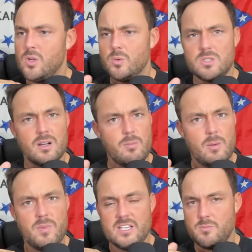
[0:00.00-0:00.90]
Don't talk
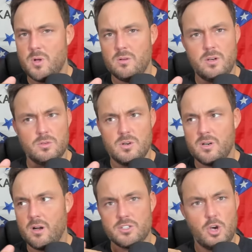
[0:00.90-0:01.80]
about baseball, you know,
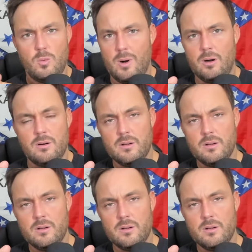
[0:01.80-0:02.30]
during October.